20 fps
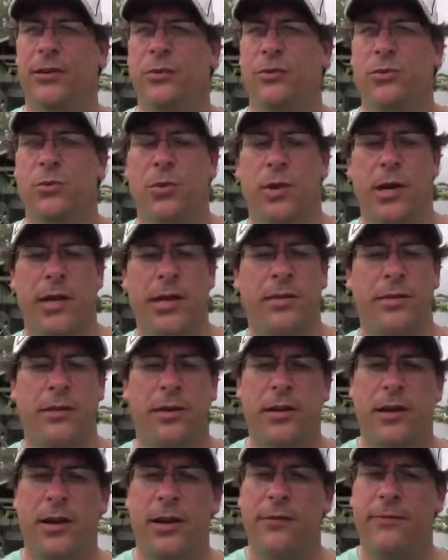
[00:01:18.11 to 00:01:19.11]
20,
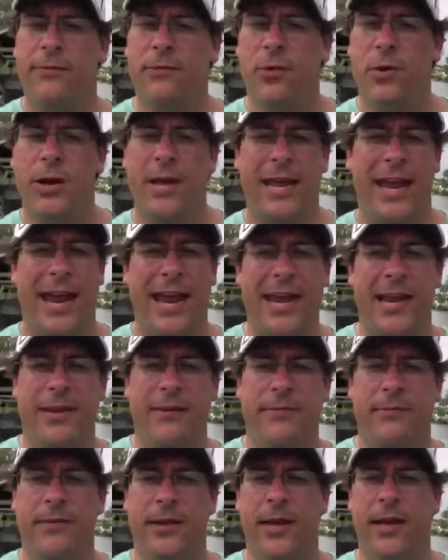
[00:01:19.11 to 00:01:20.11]
30, 40, 80
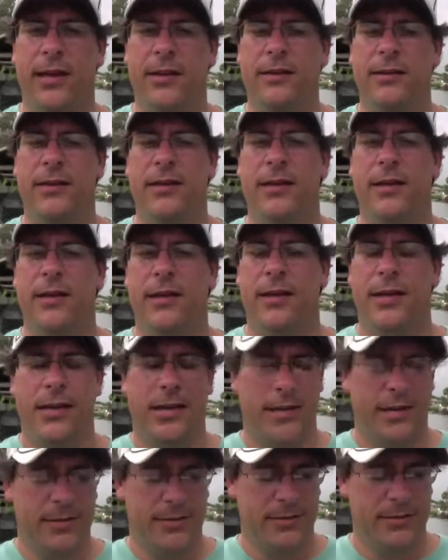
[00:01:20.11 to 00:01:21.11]
feet
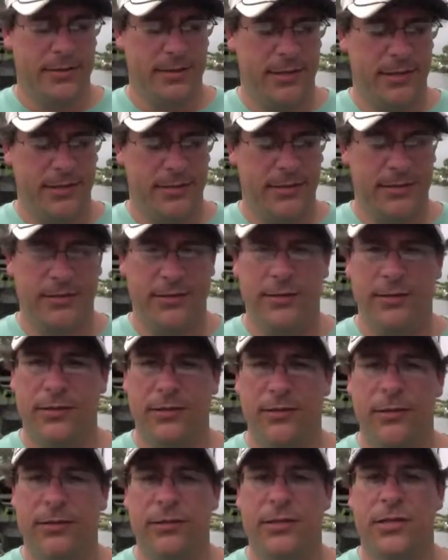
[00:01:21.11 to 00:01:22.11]
is
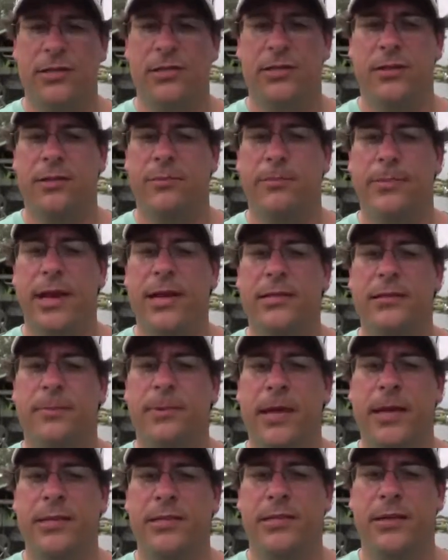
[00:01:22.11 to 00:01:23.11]
just the best
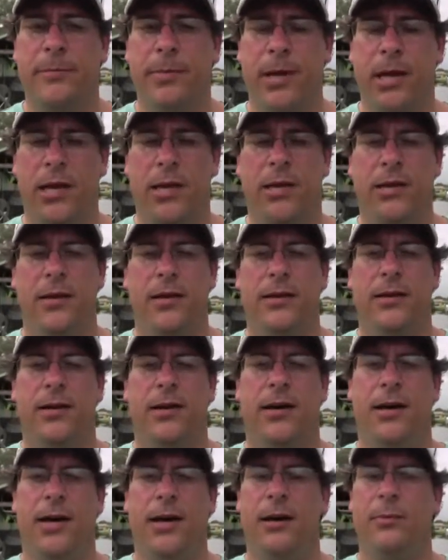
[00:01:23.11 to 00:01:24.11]
place to be.
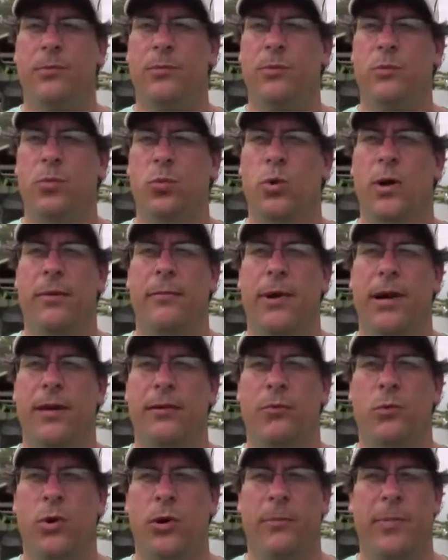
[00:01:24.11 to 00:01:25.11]
One of
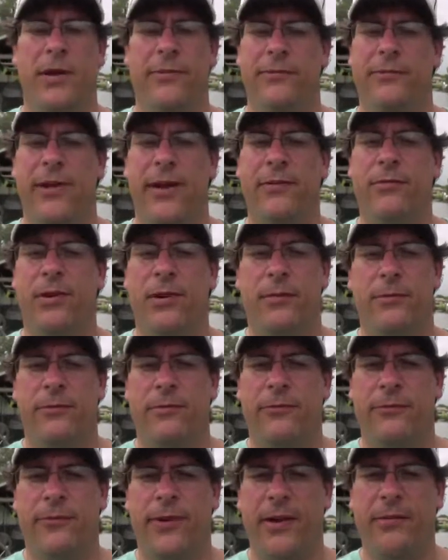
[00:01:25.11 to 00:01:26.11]
my favorite
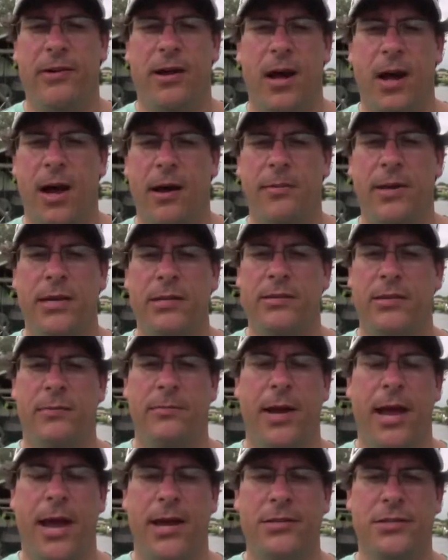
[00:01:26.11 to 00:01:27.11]
hobbies and
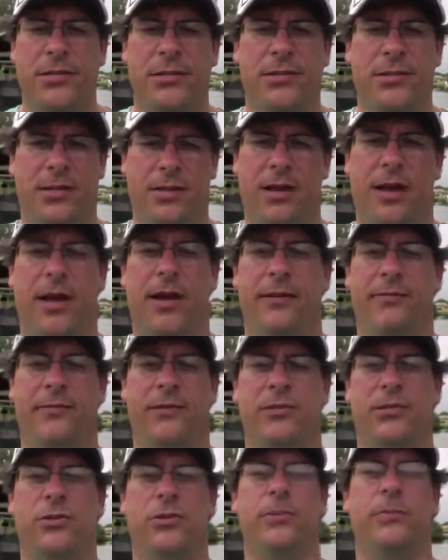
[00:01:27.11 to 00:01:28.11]
passions in life
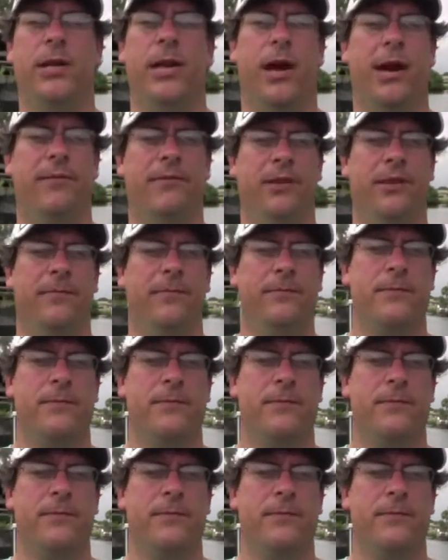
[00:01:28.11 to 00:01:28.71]
is scuba diving.